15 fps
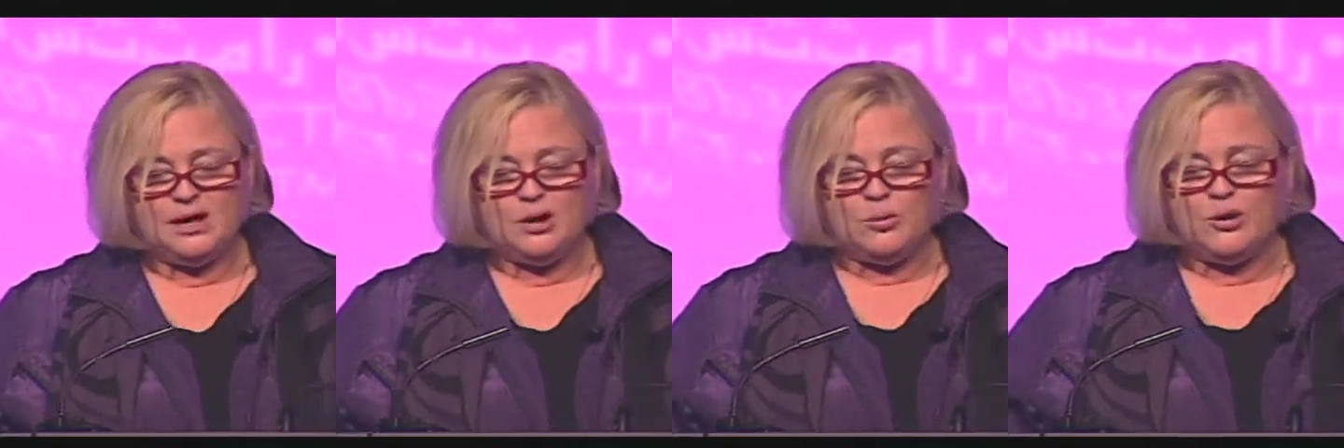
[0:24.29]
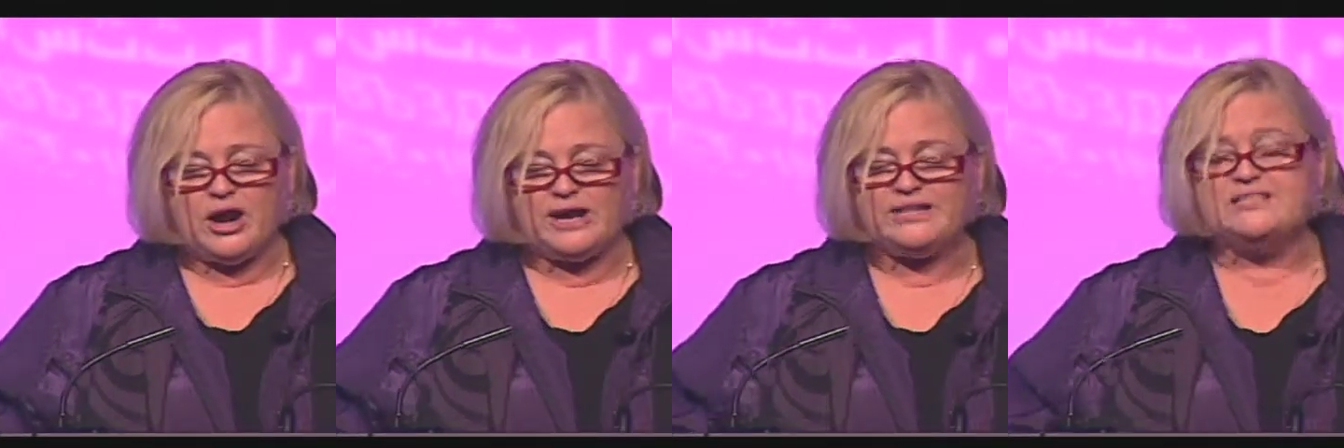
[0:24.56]

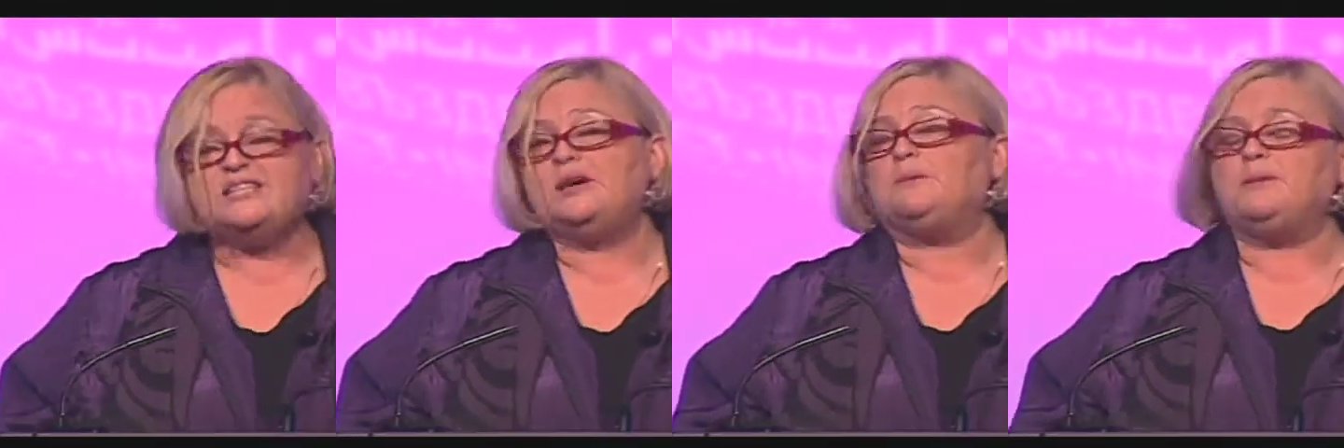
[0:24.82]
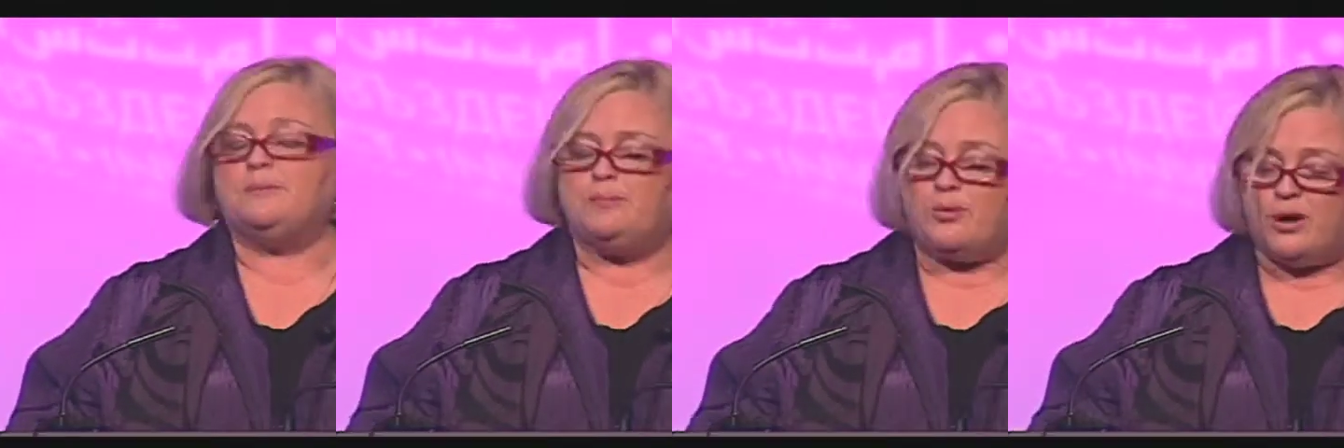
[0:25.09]
We're at a
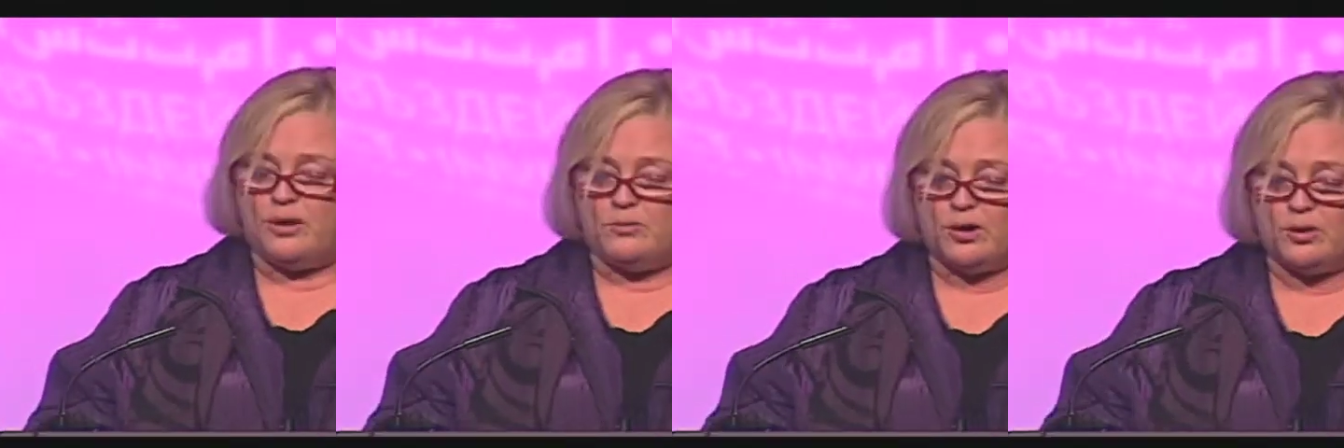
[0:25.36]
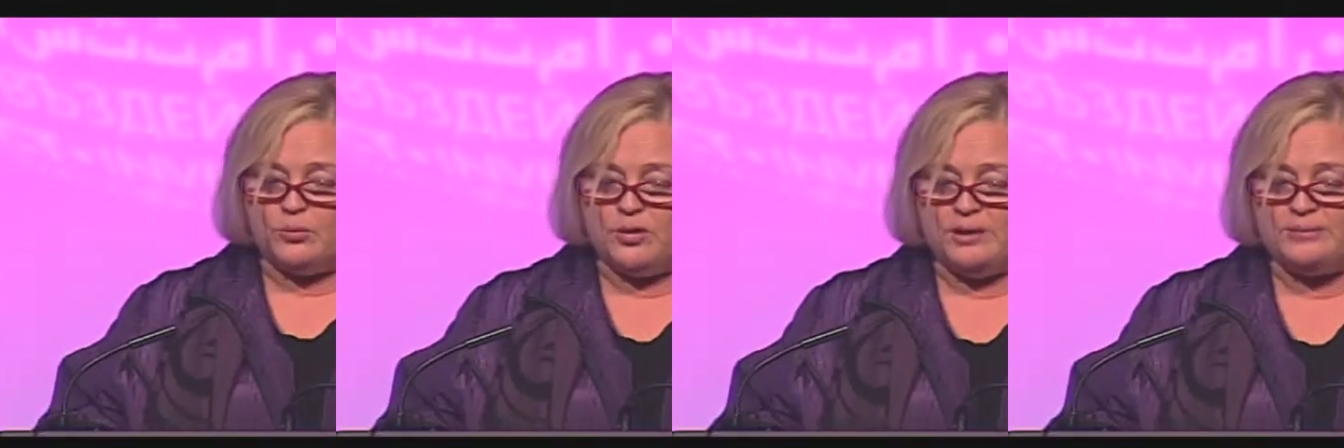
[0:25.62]
tipping point
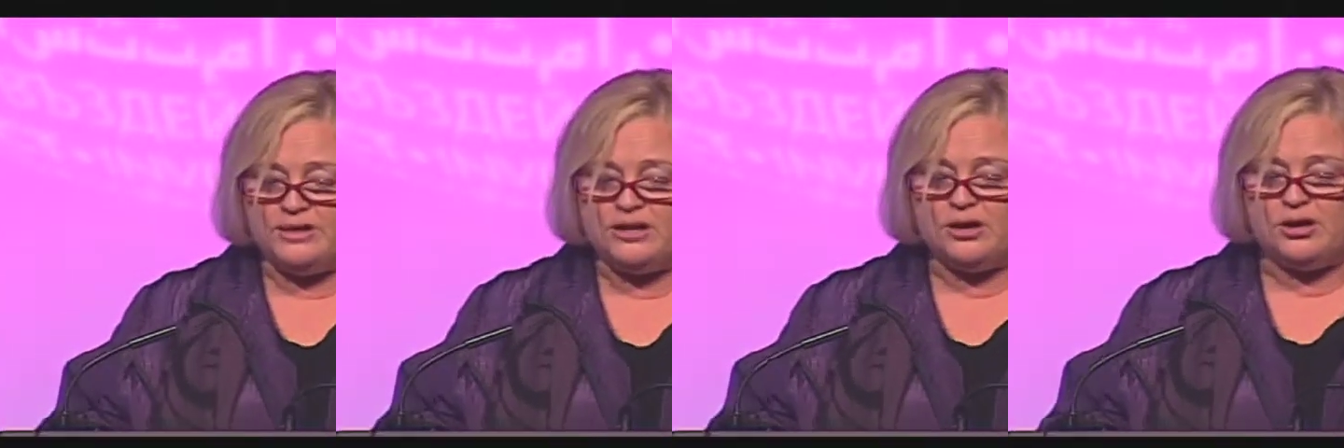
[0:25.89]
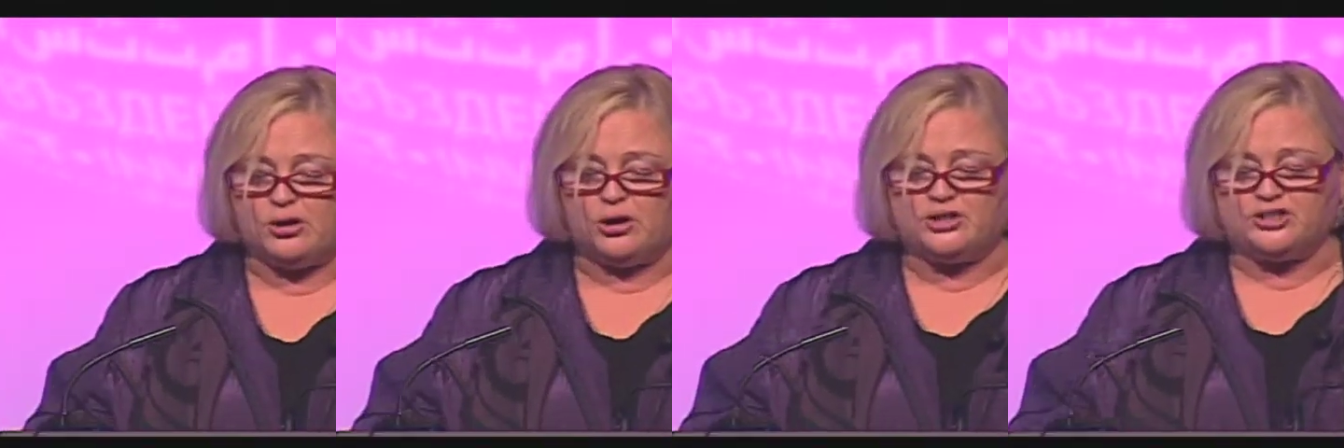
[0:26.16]
where women and
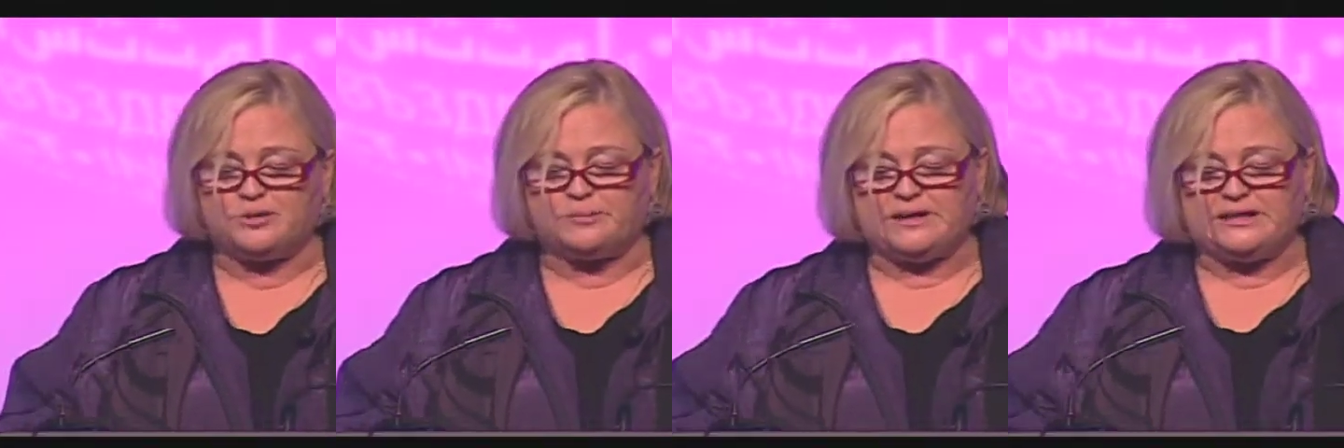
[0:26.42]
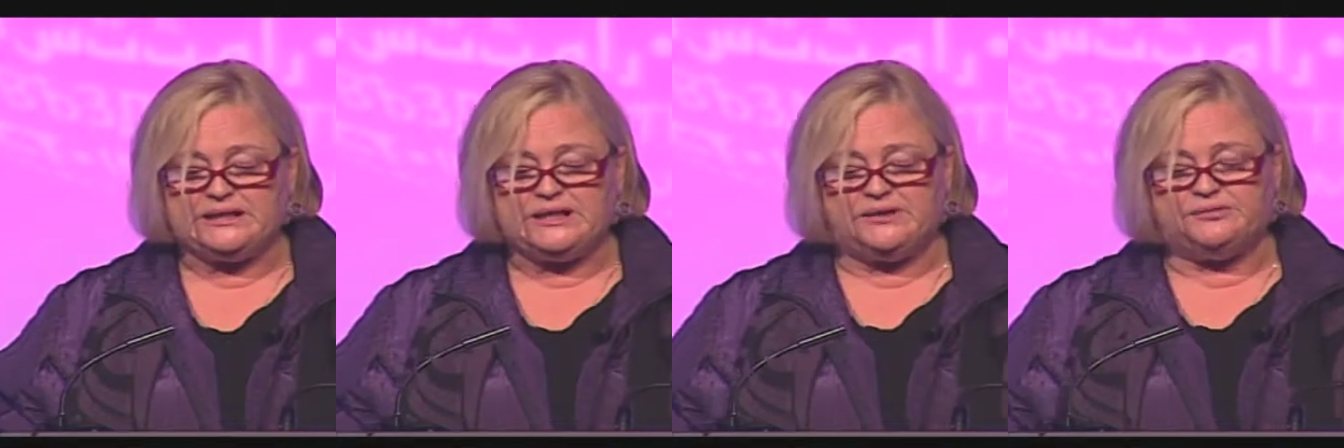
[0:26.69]
girls are
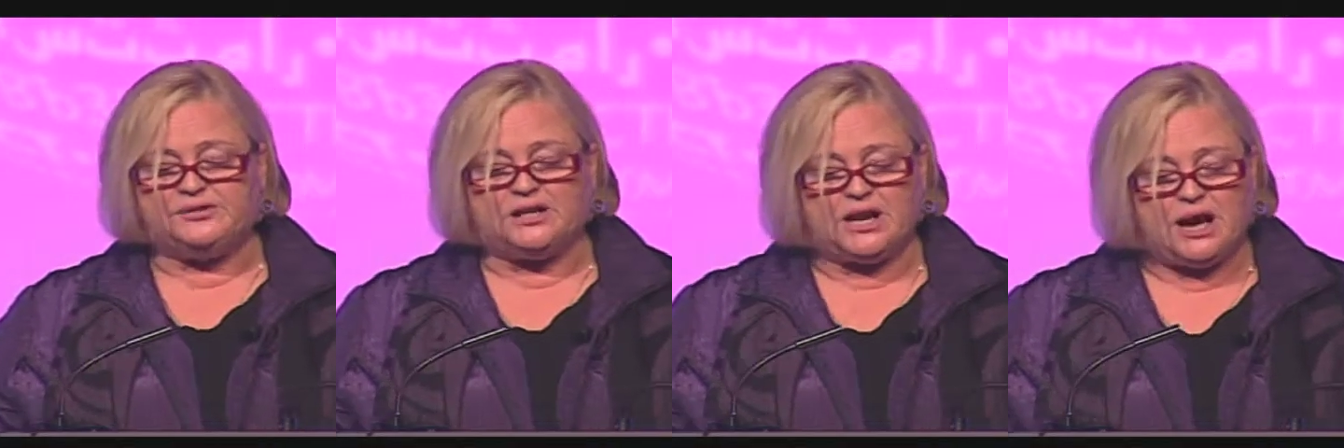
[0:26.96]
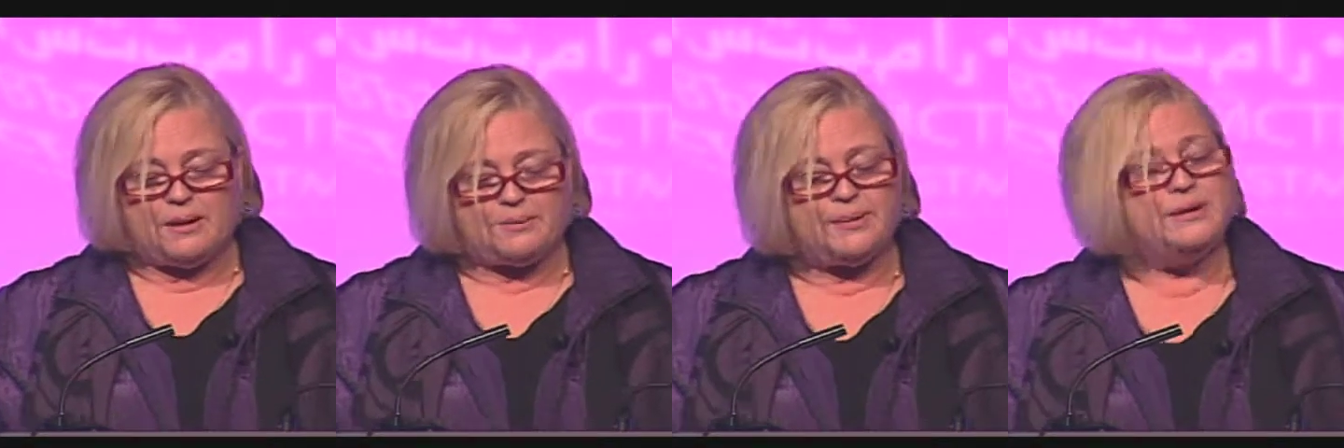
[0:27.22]
being lifted
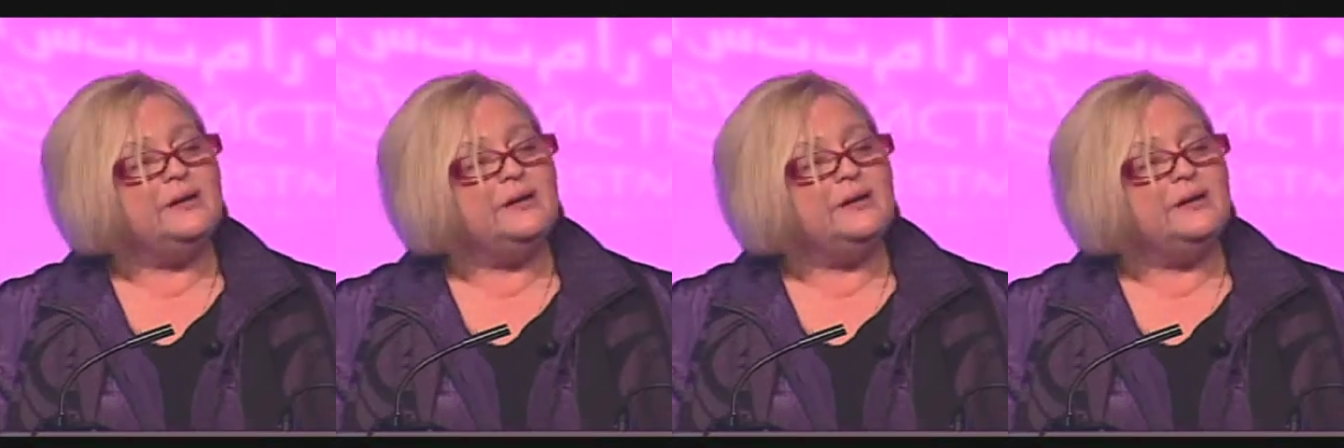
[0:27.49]
up